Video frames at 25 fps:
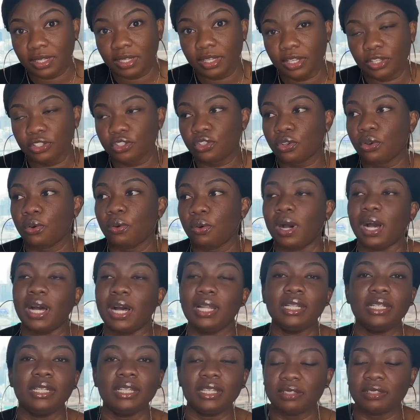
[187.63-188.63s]
So all
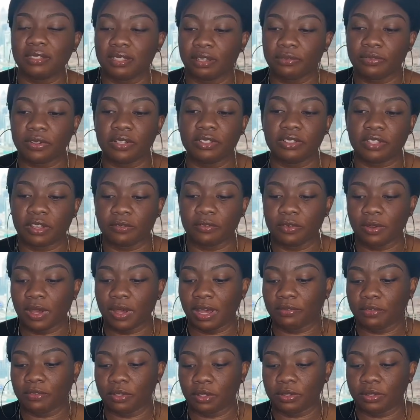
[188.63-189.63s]
of these different stuff you
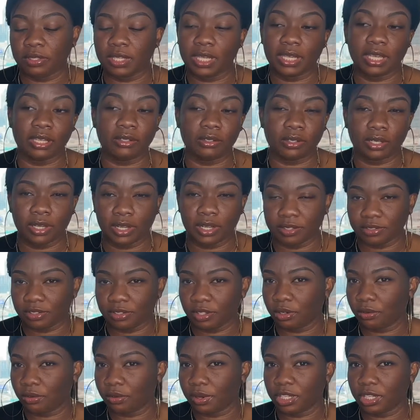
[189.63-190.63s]
have to take into
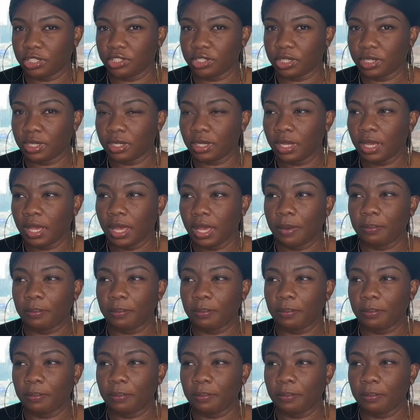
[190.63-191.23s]
consideration,